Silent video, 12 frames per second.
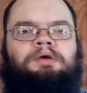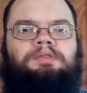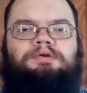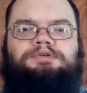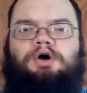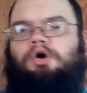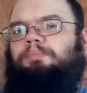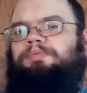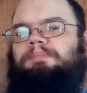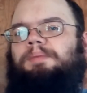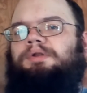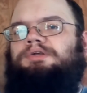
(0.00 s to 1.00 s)
there's hope that
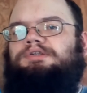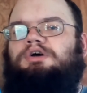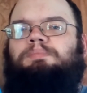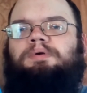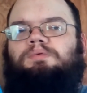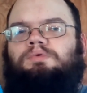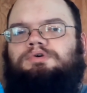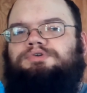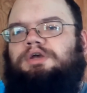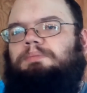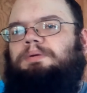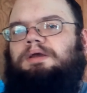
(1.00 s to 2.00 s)
maybe Dystopian Wars
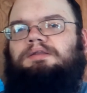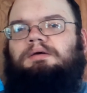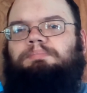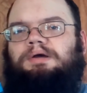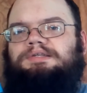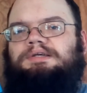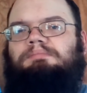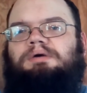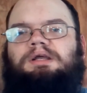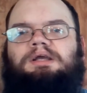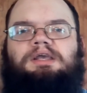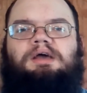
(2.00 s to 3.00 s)
will get picked up by
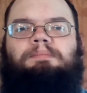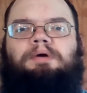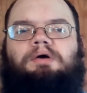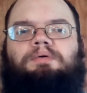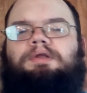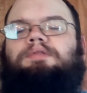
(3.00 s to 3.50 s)
somebody and kept going.